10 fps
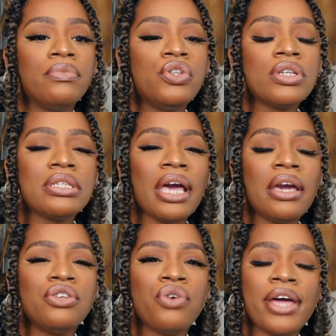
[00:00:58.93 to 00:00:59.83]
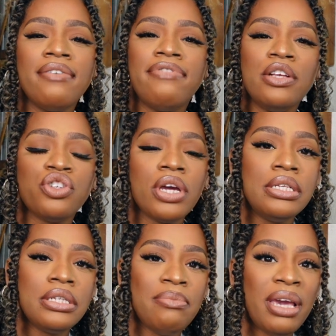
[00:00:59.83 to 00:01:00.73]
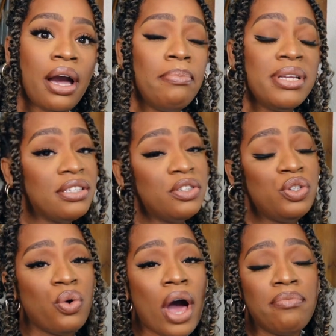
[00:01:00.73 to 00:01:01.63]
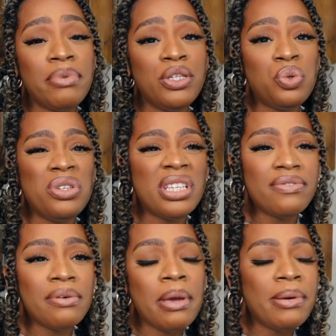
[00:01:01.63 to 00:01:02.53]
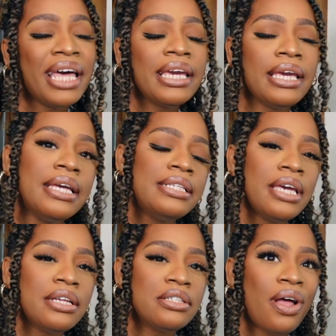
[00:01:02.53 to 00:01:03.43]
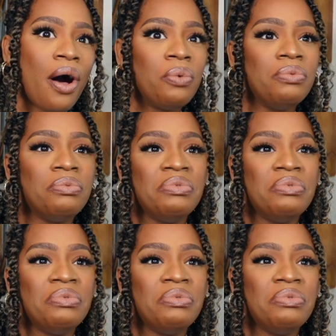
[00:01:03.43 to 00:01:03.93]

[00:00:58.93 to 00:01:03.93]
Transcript: just like trying to venture into the makeup business. You know, I've been doing this for maybe like 8 years now,